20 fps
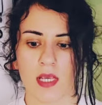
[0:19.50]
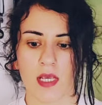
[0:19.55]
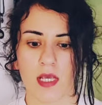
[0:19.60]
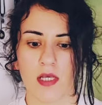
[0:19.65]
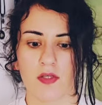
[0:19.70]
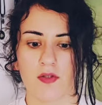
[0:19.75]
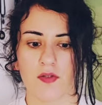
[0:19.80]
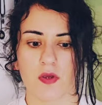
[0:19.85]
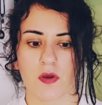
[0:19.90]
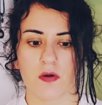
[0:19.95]

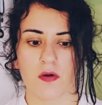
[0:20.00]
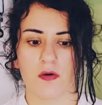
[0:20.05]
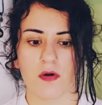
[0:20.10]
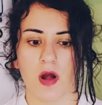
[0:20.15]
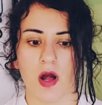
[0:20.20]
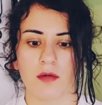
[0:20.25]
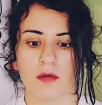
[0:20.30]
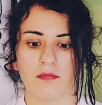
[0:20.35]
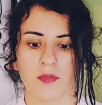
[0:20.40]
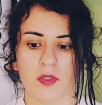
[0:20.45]
So
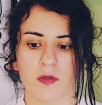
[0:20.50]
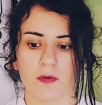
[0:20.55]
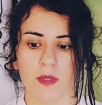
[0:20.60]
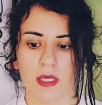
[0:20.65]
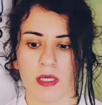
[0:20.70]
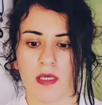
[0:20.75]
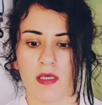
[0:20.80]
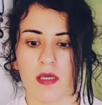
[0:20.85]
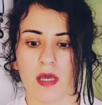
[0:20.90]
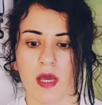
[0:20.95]
I'm
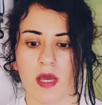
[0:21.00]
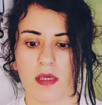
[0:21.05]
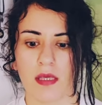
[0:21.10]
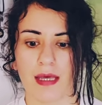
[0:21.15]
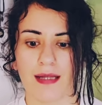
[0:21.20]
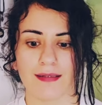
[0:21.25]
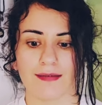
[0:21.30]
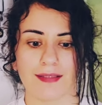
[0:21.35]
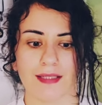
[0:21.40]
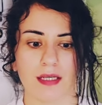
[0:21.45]
doing a
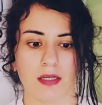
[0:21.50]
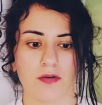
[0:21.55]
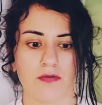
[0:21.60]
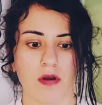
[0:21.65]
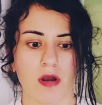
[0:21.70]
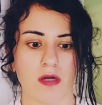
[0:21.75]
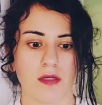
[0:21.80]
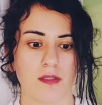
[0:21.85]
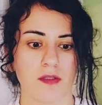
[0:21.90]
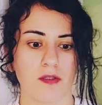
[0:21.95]
Celtic
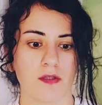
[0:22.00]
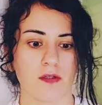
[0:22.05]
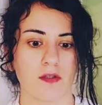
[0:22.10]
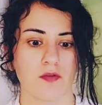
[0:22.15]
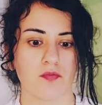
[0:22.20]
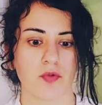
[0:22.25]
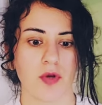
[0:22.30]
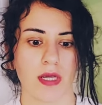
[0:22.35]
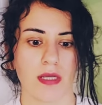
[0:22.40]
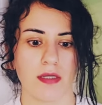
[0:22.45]
cross
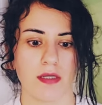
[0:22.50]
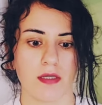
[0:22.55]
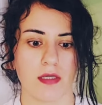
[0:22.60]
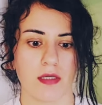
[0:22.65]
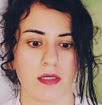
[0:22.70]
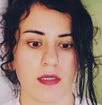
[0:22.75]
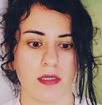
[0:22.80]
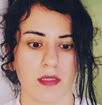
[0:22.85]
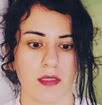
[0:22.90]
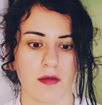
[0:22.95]
spread
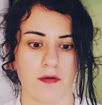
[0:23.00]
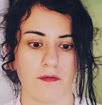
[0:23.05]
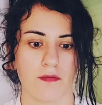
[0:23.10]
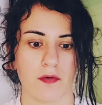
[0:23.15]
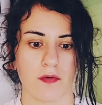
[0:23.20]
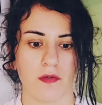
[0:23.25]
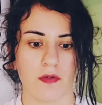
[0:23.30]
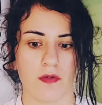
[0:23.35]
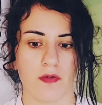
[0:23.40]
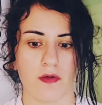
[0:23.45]
for
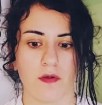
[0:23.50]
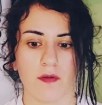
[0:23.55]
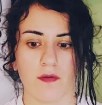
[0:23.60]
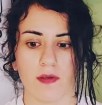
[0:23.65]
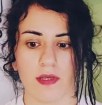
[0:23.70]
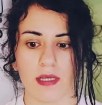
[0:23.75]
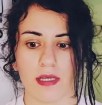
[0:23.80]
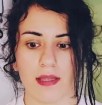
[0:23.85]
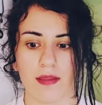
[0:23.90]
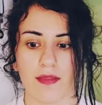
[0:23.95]
the
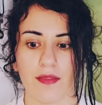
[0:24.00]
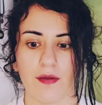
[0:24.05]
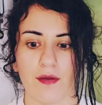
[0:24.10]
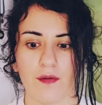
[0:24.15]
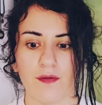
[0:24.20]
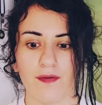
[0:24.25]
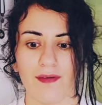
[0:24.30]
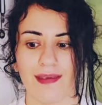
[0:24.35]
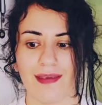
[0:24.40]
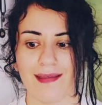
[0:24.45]

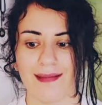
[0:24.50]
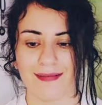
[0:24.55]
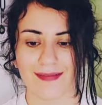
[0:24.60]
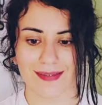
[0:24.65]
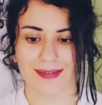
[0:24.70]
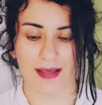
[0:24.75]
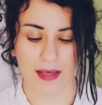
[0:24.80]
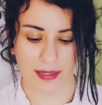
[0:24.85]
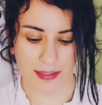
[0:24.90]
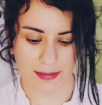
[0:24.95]
13
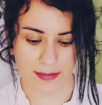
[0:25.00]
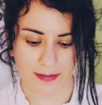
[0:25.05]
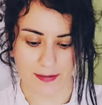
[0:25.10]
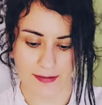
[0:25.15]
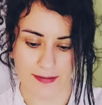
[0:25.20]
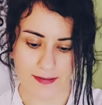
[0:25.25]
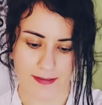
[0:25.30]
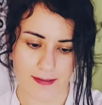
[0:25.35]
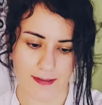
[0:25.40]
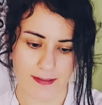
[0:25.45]

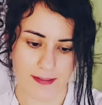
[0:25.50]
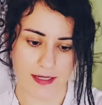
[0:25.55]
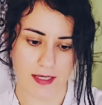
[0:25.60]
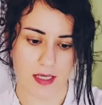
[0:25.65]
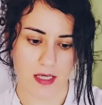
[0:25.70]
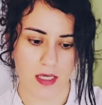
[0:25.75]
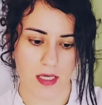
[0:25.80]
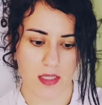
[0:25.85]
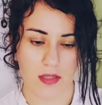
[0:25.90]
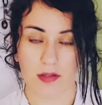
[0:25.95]
signs
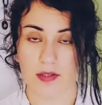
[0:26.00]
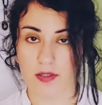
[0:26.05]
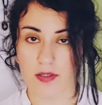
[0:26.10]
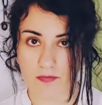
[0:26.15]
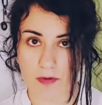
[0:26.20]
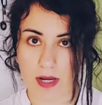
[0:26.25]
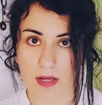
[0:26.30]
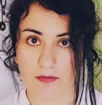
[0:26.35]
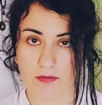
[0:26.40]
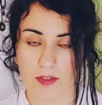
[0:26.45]
this
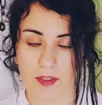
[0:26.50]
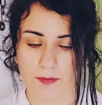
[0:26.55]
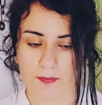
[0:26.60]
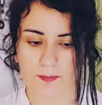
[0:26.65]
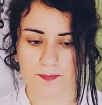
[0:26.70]
round.